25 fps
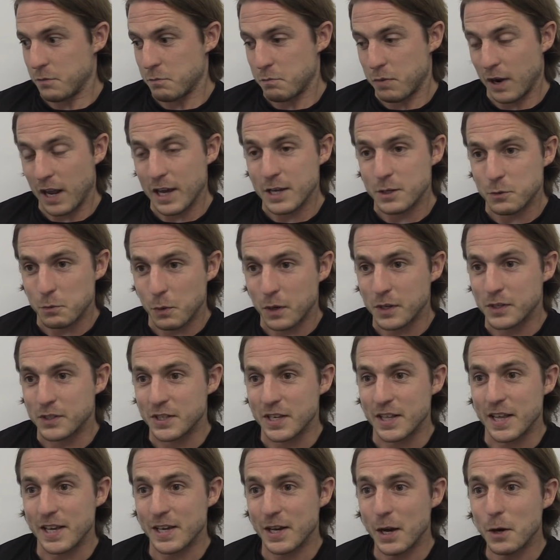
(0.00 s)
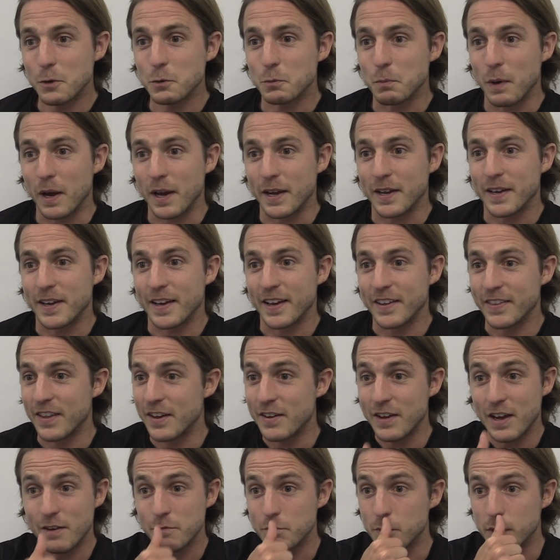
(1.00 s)
Players want to see their goals back, and
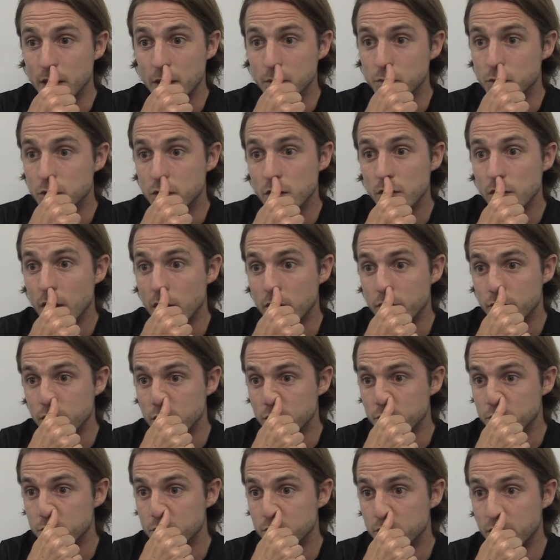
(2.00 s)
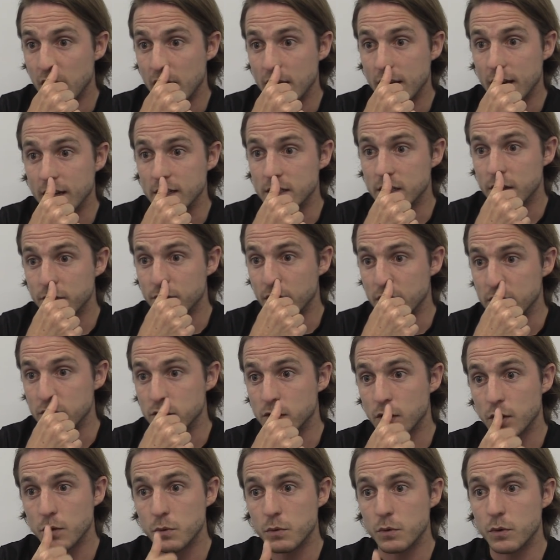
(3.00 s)
they haven't been able to do that for decades, have they?
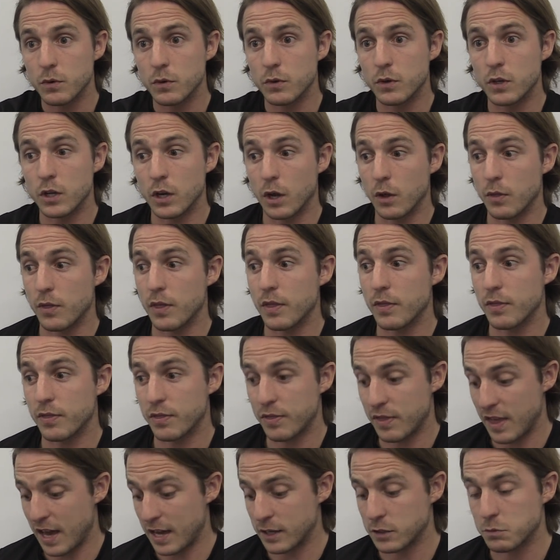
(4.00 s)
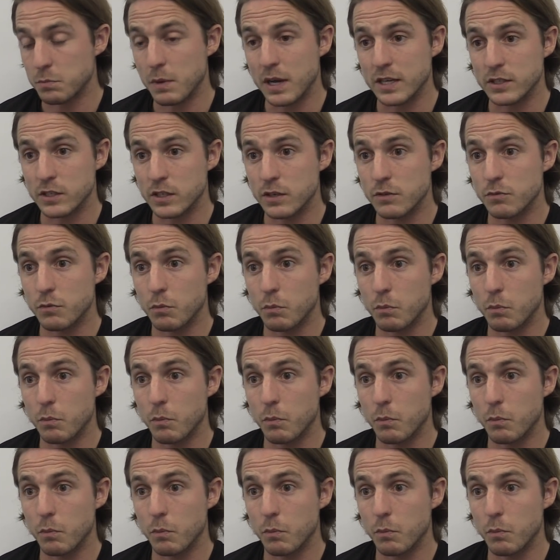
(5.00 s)
So that's massive.